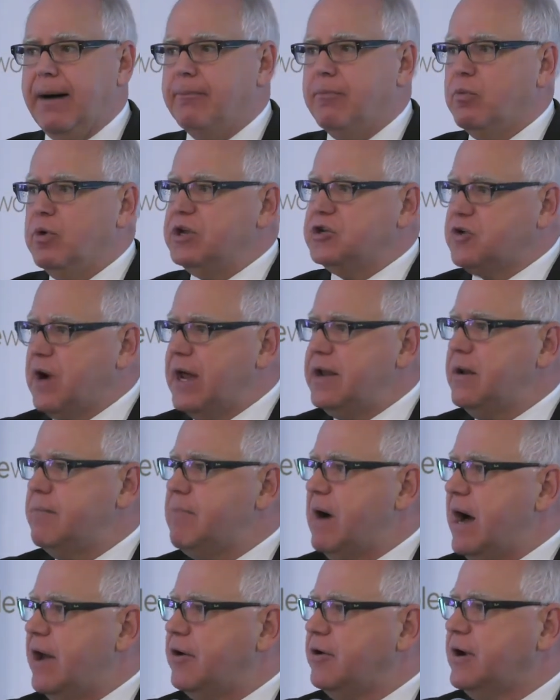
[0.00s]
We tried to
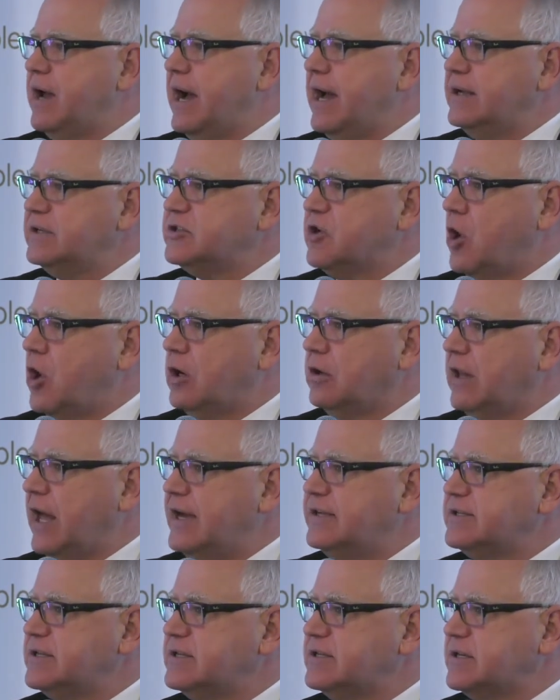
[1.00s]
modernize our
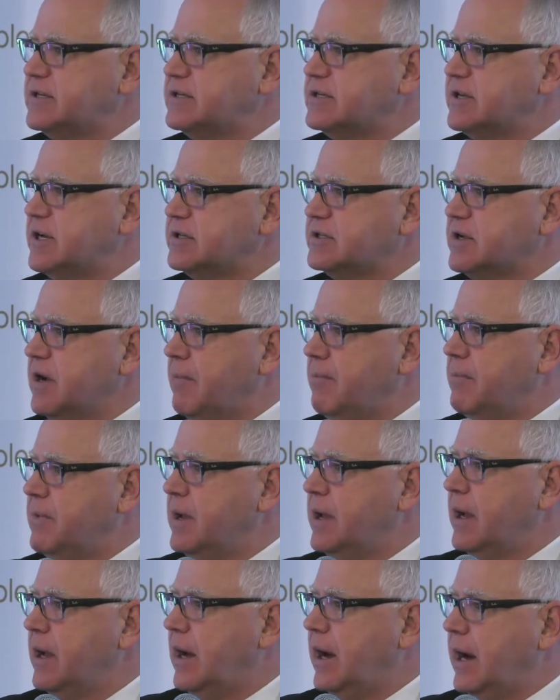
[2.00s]
licensing system
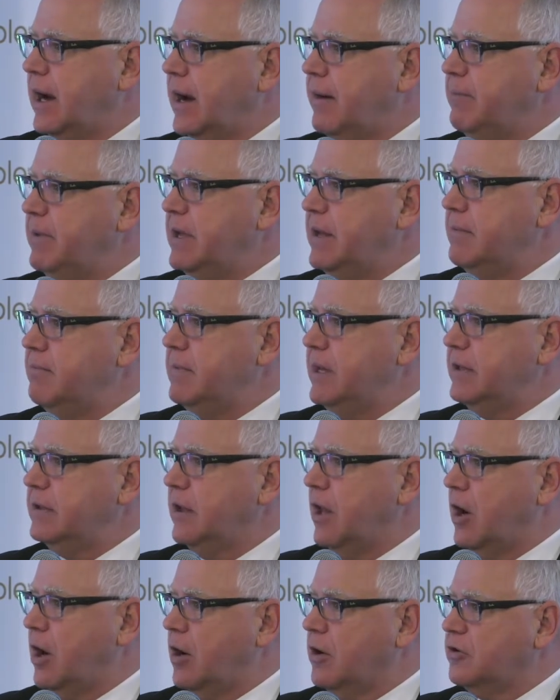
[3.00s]
in
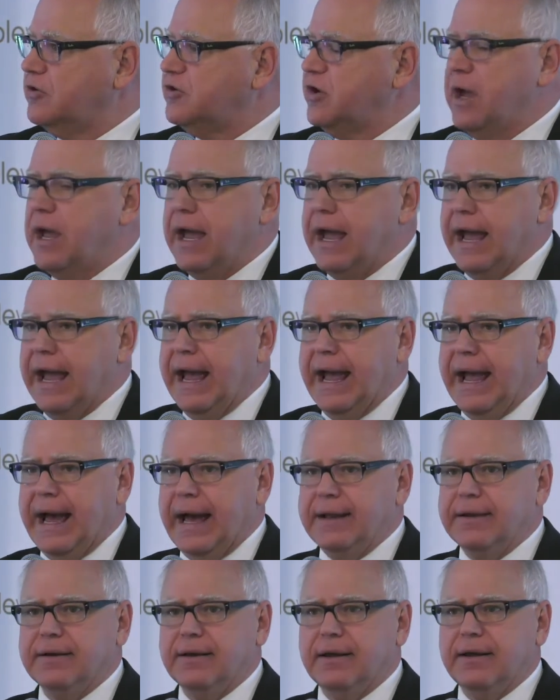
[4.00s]
MNLARS,
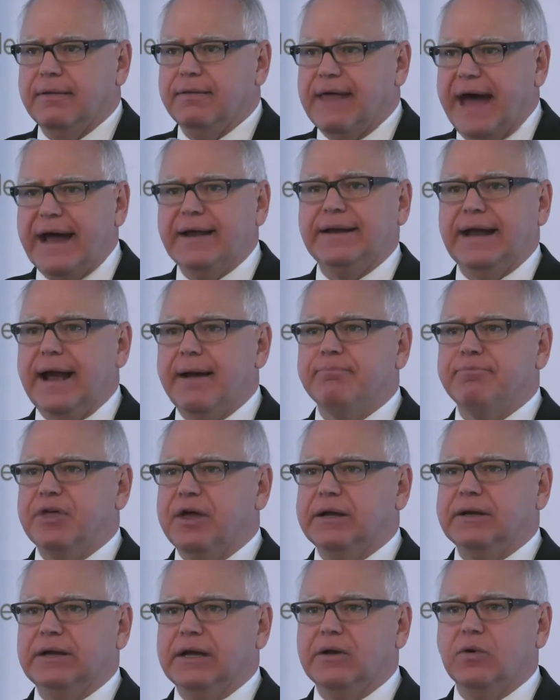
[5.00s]
and that damn
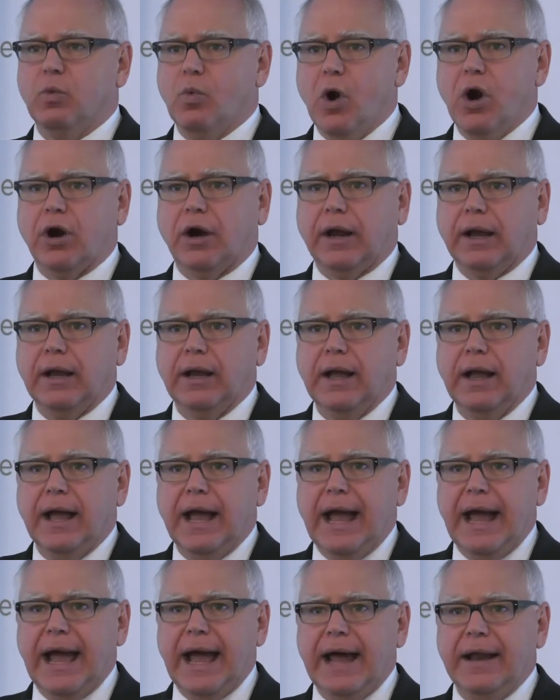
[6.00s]
thing didn't work.
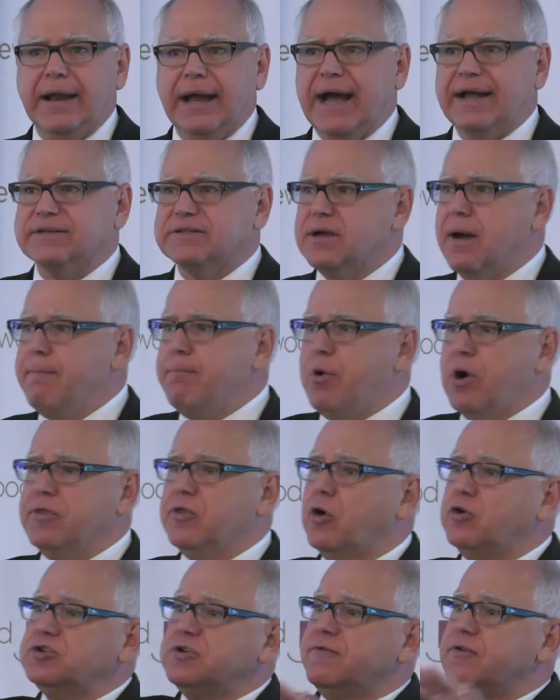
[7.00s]
And at some point,
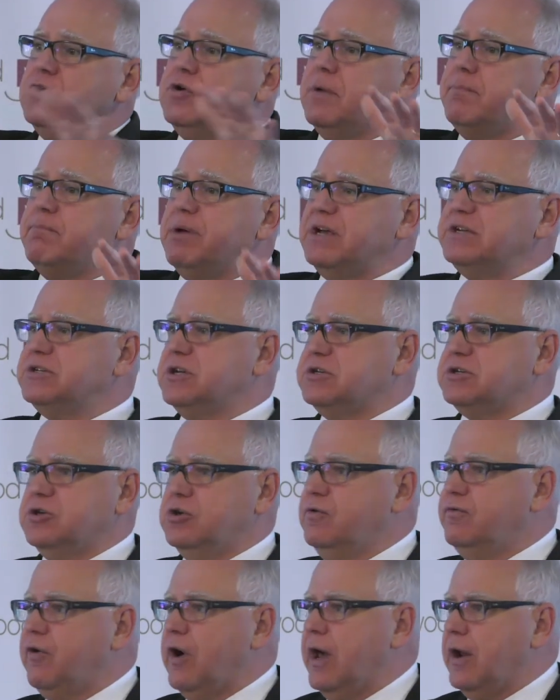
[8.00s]
those of you in business,
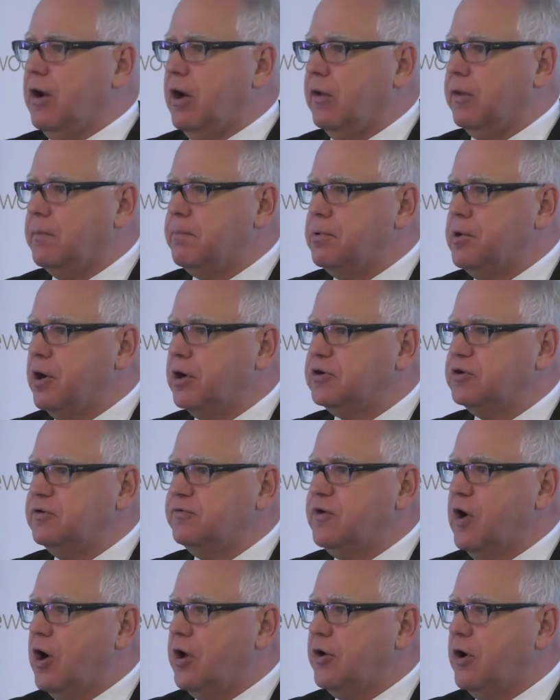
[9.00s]
you've read all the books,
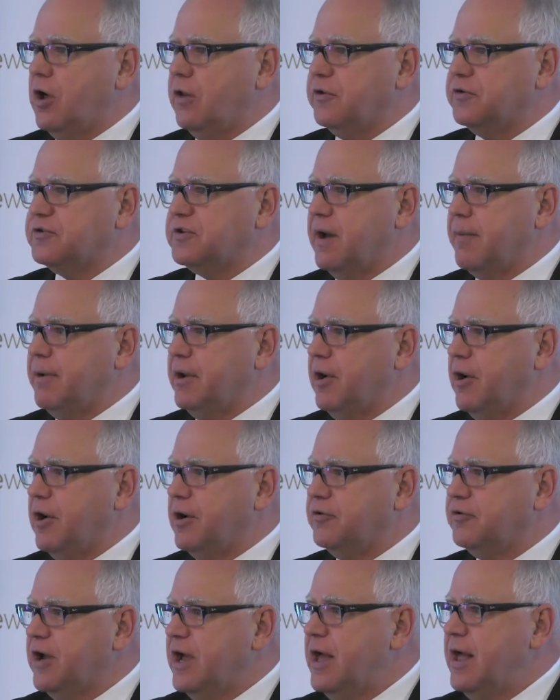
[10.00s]
you've gone to all the
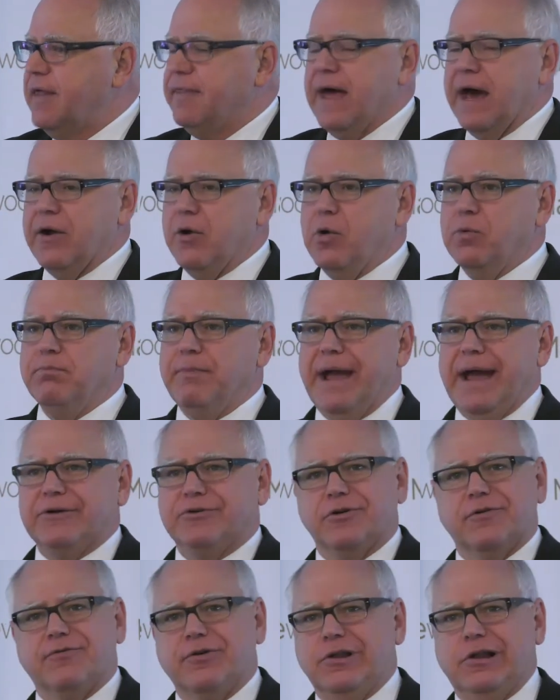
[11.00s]
seminars. That old
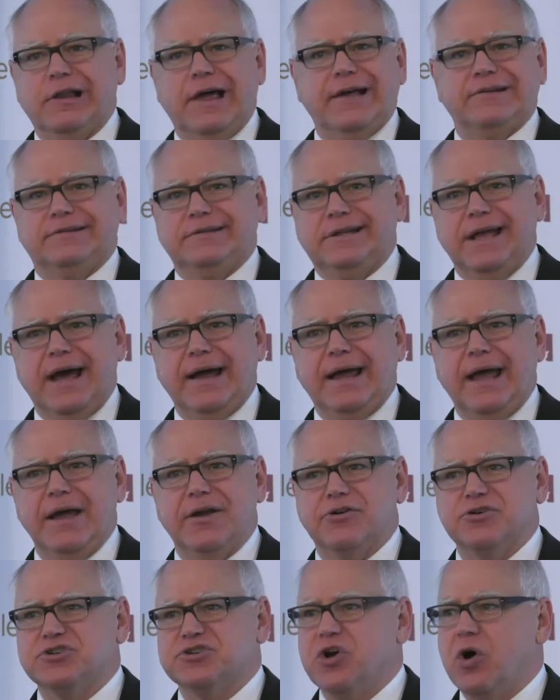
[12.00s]
mantra for the last
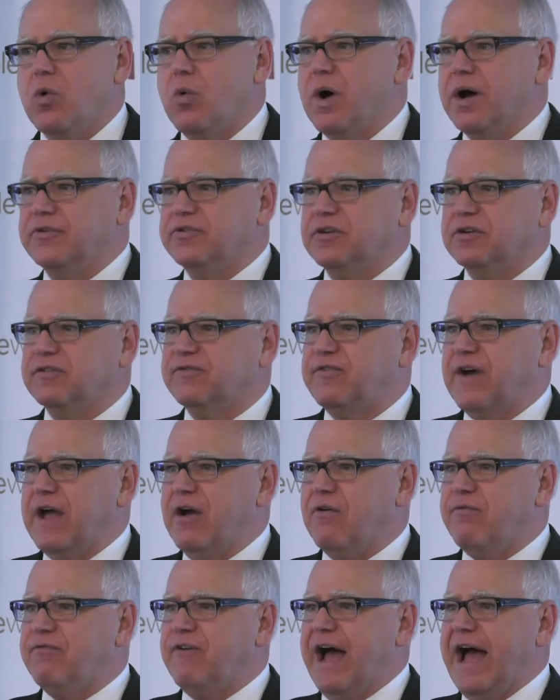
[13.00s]
decade or so is
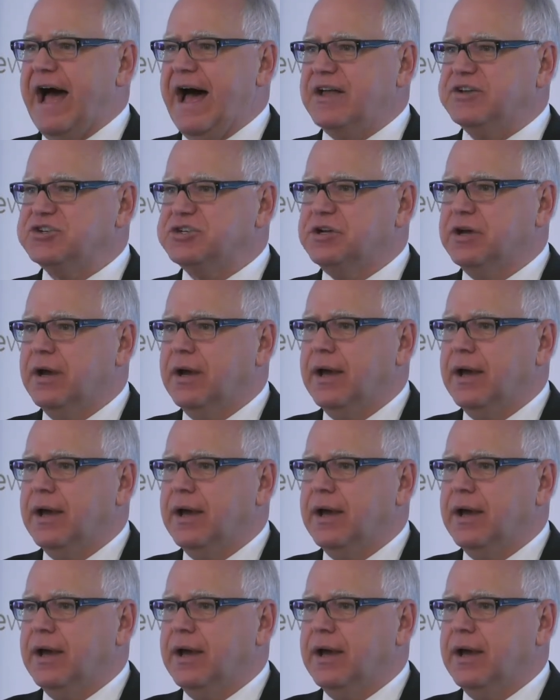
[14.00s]
fail fast.